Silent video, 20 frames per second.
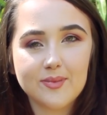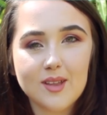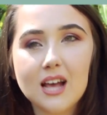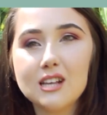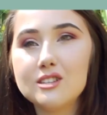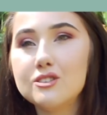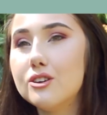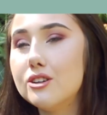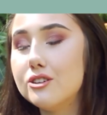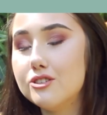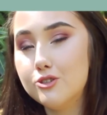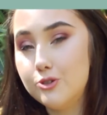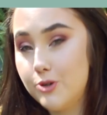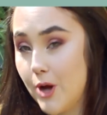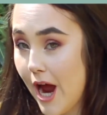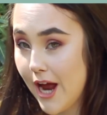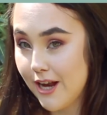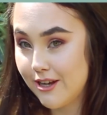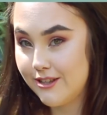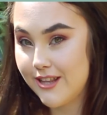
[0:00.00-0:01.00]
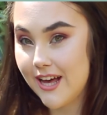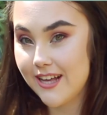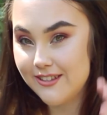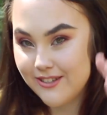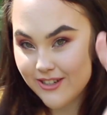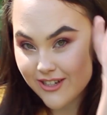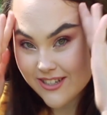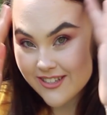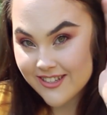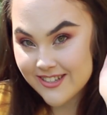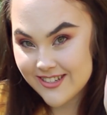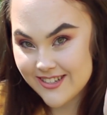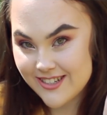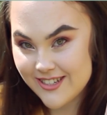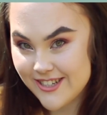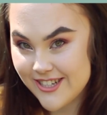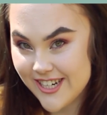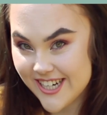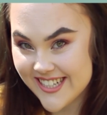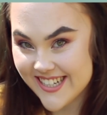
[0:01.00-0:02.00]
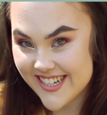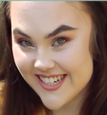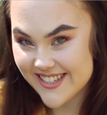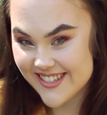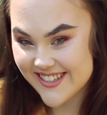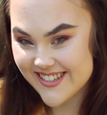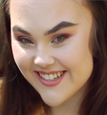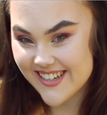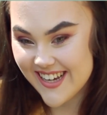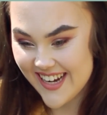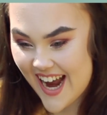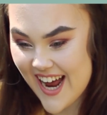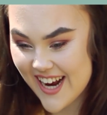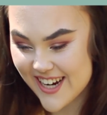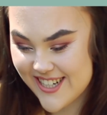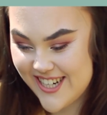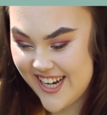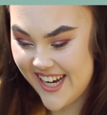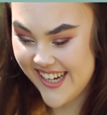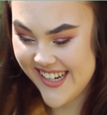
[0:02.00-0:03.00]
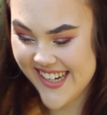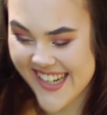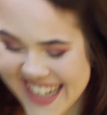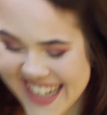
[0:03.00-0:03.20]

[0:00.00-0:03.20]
That's not a stretch, that's just genius in action.